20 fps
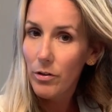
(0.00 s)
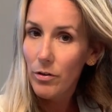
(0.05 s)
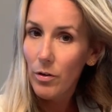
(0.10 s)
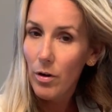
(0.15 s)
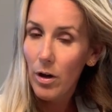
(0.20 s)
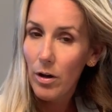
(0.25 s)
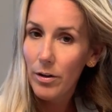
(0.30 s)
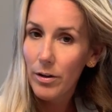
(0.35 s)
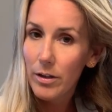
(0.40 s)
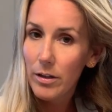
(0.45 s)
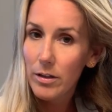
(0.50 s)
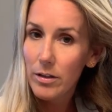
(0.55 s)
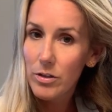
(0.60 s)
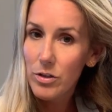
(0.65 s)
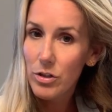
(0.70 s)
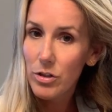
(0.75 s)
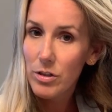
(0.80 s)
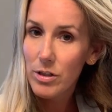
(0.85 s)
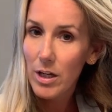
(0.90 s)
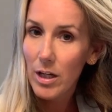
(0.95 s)
So all in, it
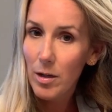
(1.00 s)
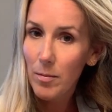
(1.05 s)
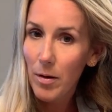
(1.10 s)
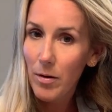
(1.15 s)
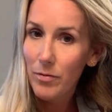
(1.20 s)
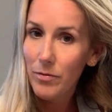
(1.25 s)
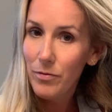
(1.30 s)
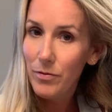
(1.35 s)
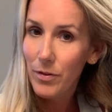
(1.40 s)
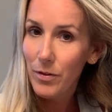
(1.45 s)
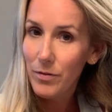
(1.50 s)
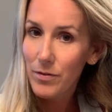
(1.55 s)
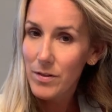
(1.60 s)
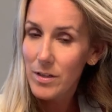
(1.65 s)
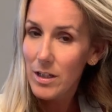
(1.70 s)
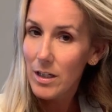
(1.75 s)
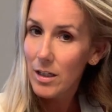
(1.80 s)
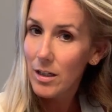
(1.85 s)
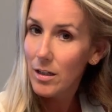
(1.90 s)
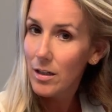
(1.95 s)
should take about
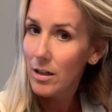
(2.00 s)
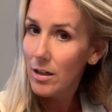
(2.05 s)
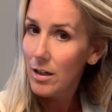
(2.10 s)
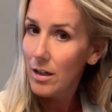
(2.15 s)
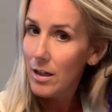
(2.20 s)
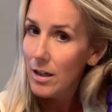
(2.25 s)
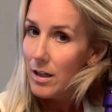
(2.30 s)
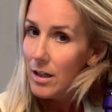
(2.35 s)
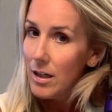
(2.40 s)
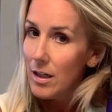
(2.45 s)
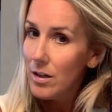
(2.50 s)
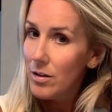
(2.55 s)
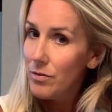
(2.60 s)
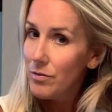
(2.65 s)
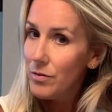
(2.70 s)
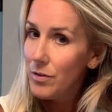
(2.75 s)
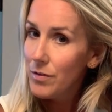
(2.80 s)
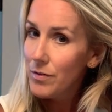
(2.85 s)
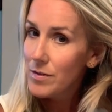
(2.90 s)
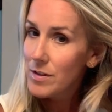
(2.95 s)
15
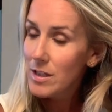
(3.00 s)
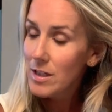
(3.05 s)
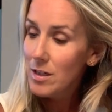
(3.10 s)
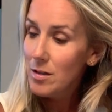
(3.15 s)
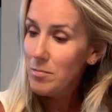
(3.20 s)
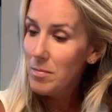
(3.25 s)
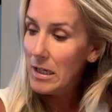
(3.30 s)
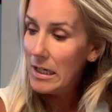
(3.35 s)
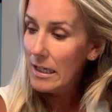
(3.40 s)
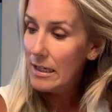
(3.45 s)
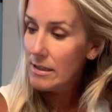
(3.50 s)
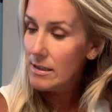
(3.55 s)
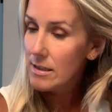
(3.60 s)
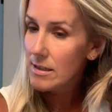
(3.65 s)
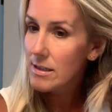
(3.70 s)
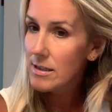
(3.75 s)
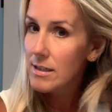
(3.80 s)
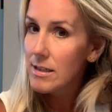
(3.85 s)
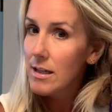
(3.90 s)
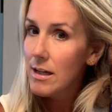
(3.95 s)

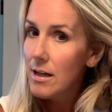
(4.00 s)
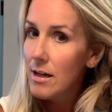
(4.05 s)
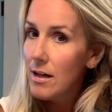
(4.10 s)
minutes.